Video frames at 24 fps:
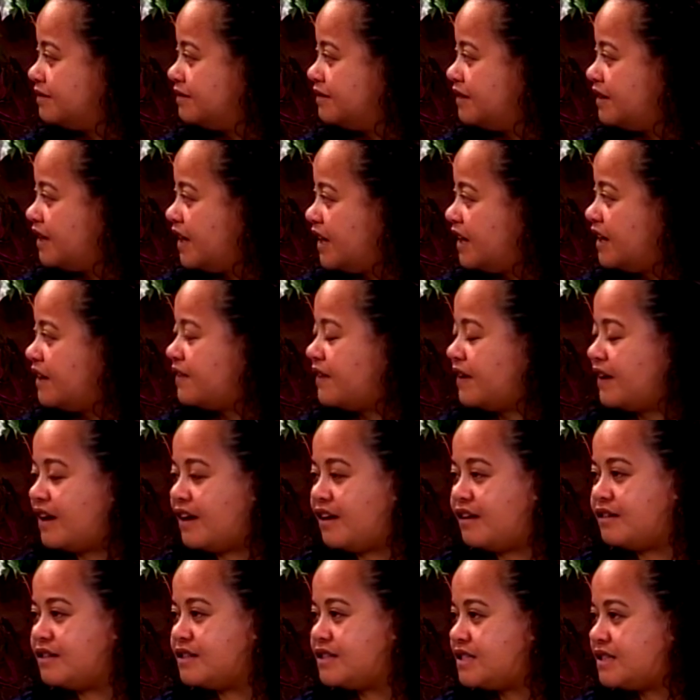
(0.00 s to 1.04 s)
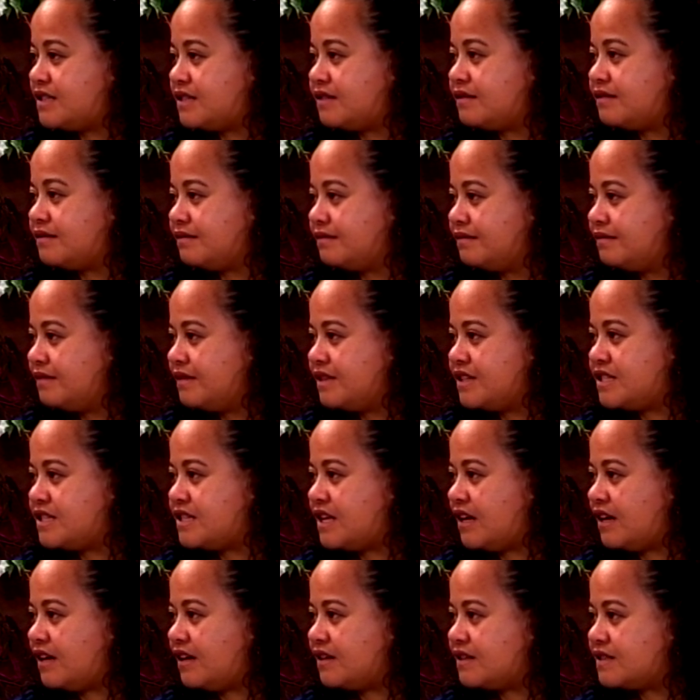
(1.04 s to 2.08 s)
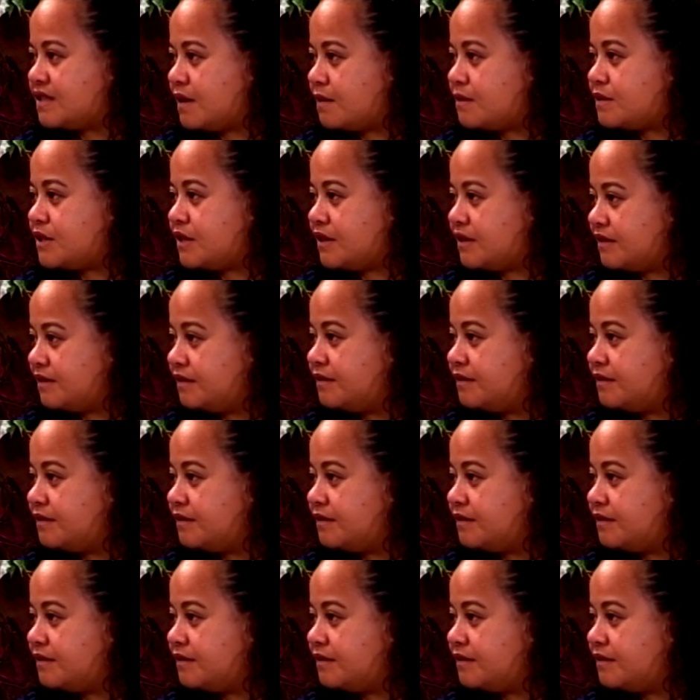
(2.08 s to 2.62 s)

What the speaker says: anything else is not an exception.